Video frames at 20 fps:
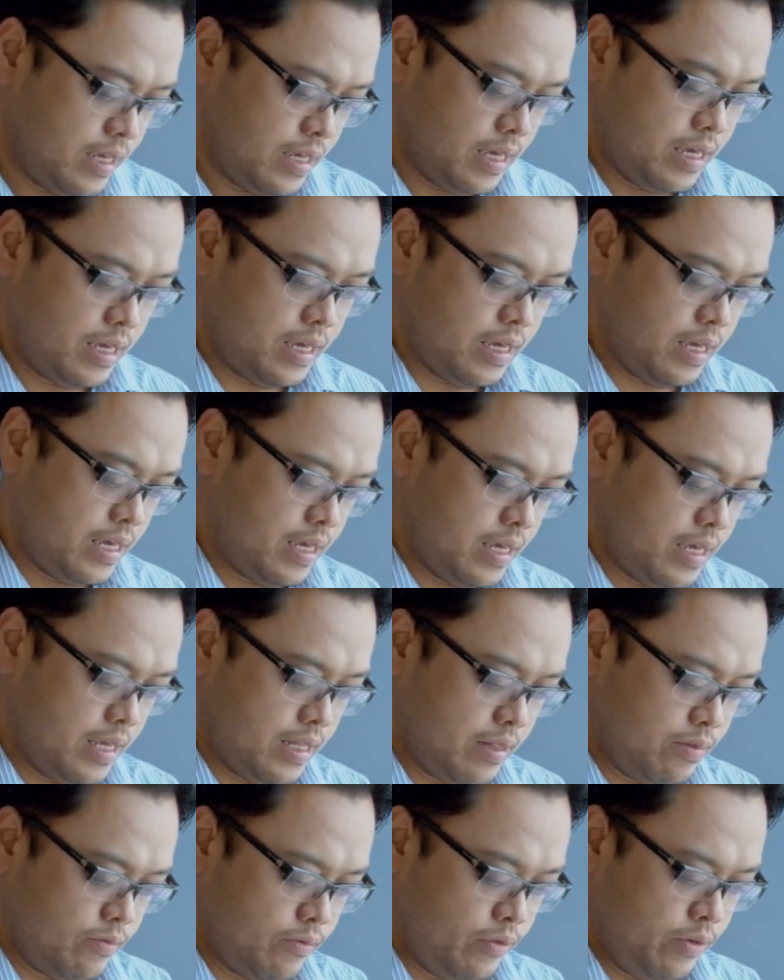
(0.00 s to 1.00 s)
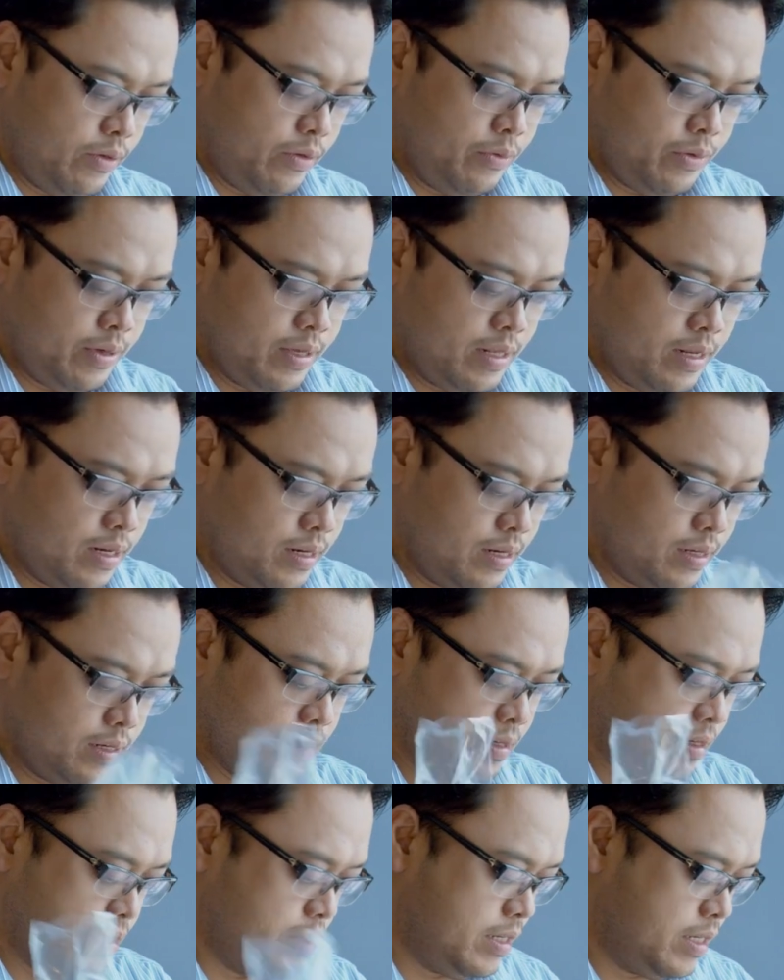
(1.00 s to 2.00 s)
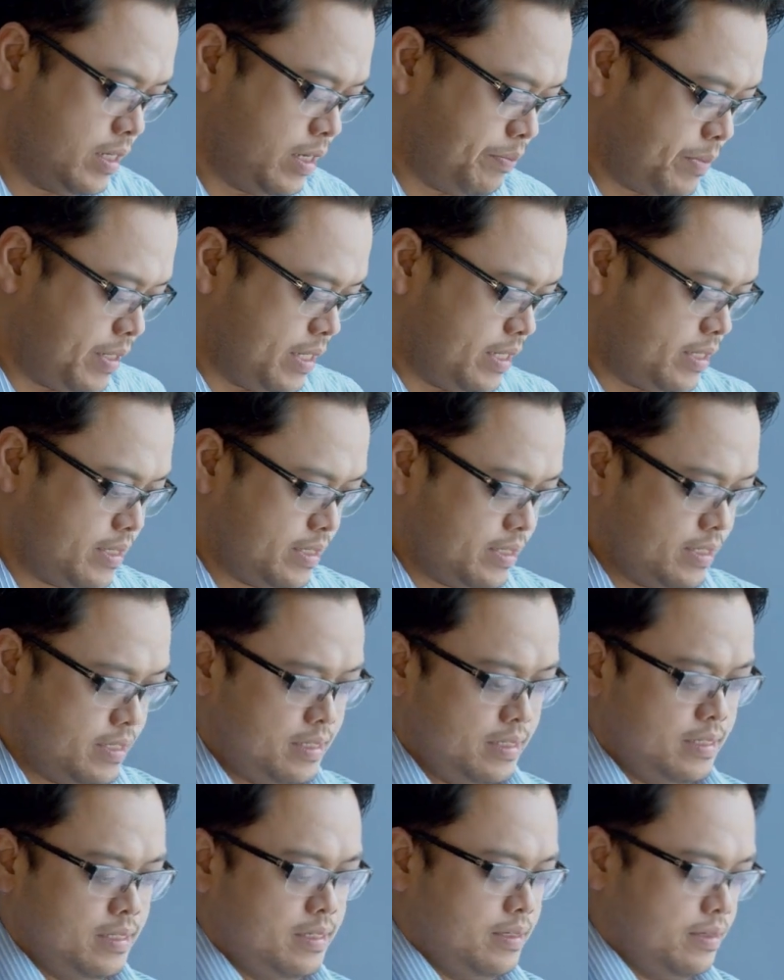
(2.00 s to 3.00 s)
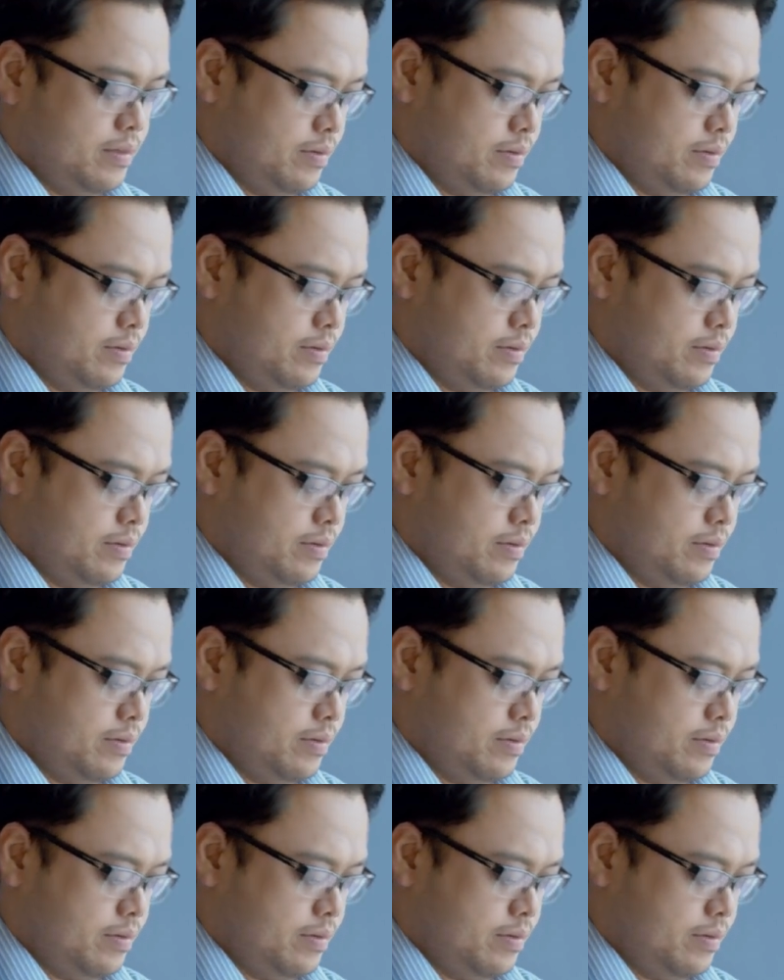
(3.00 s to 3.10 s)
and we will hit this.